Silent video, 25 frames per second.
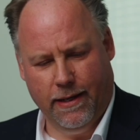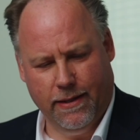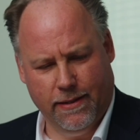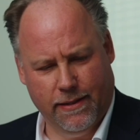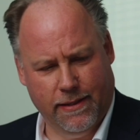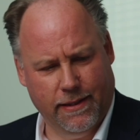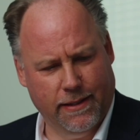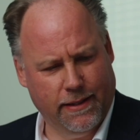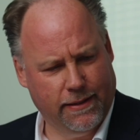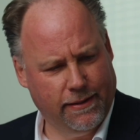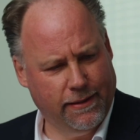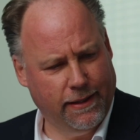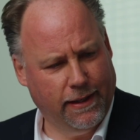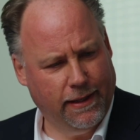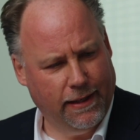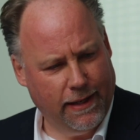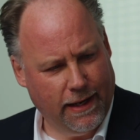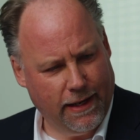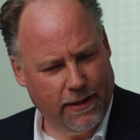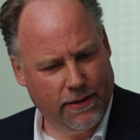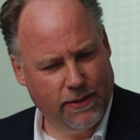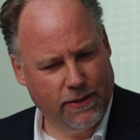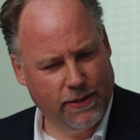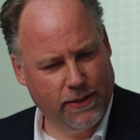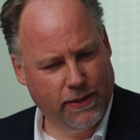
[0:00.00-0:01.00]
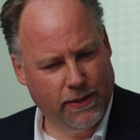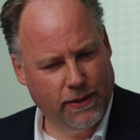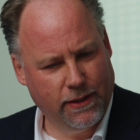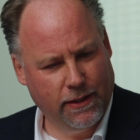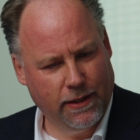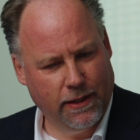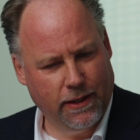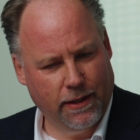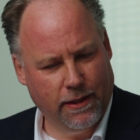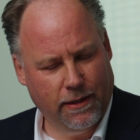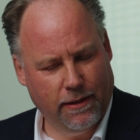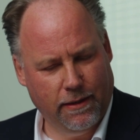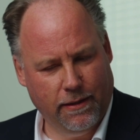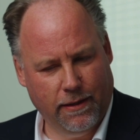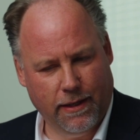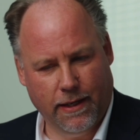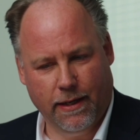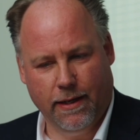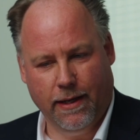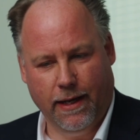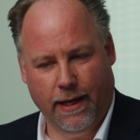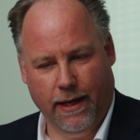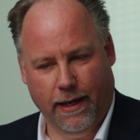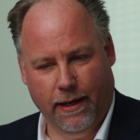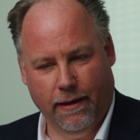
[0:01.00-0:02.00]
is nothing less
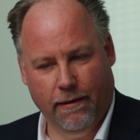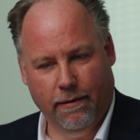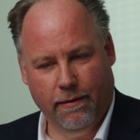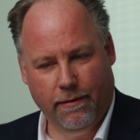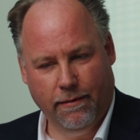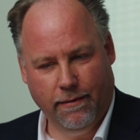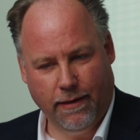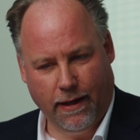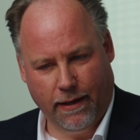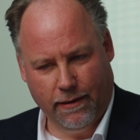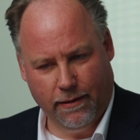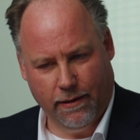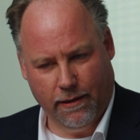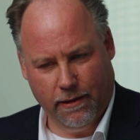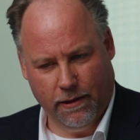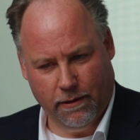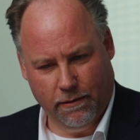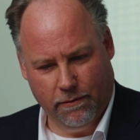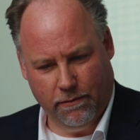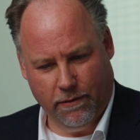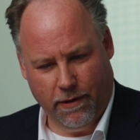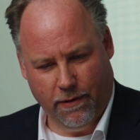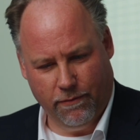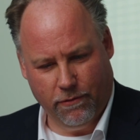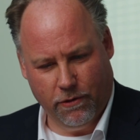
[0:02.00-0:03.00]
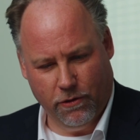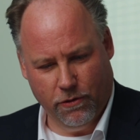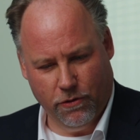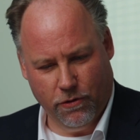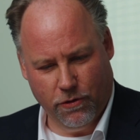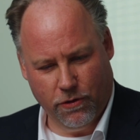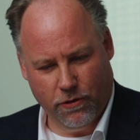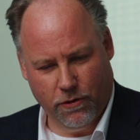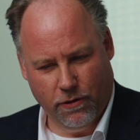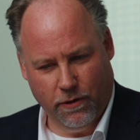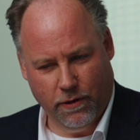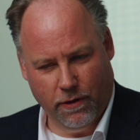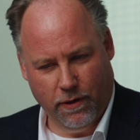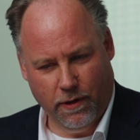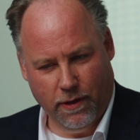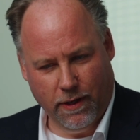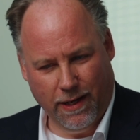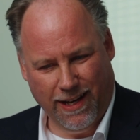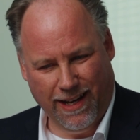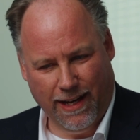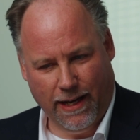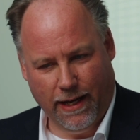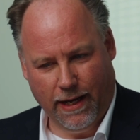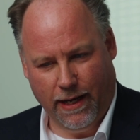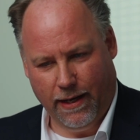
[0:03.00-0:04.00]
than a technical revolution
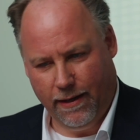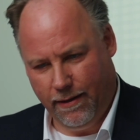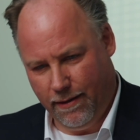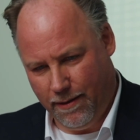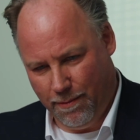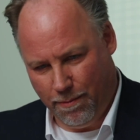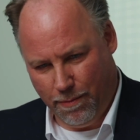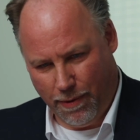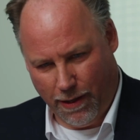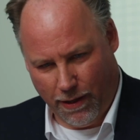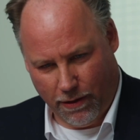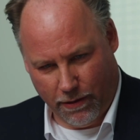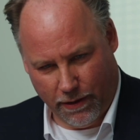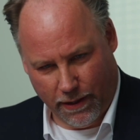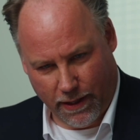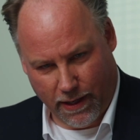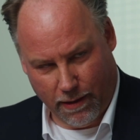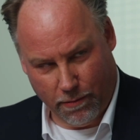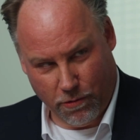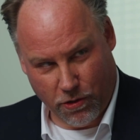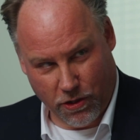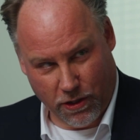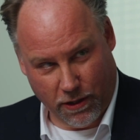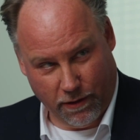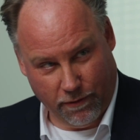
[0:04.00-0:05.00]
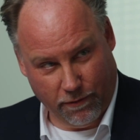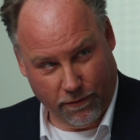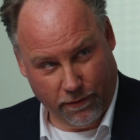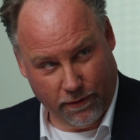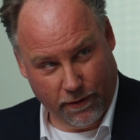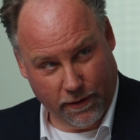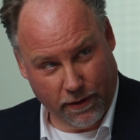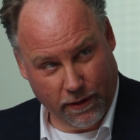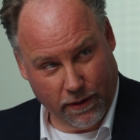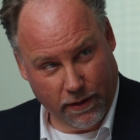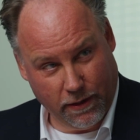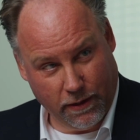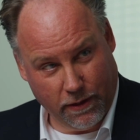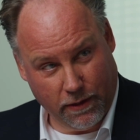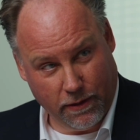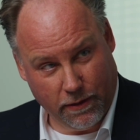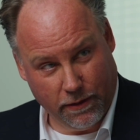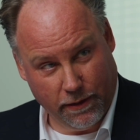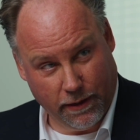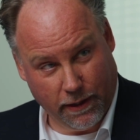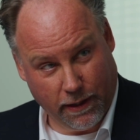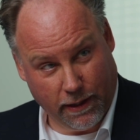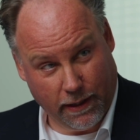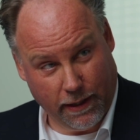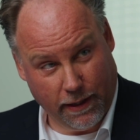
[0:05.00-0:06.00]
and the paradigm shift on
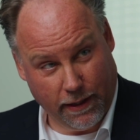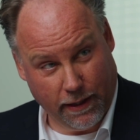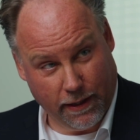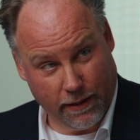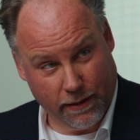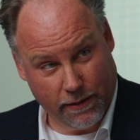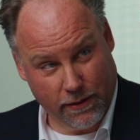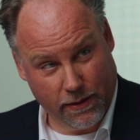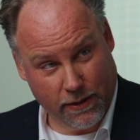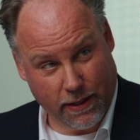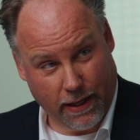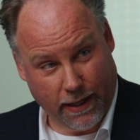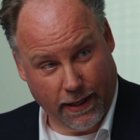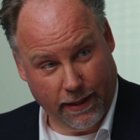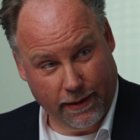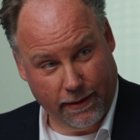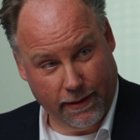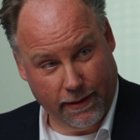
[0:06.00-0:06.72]
the clinical side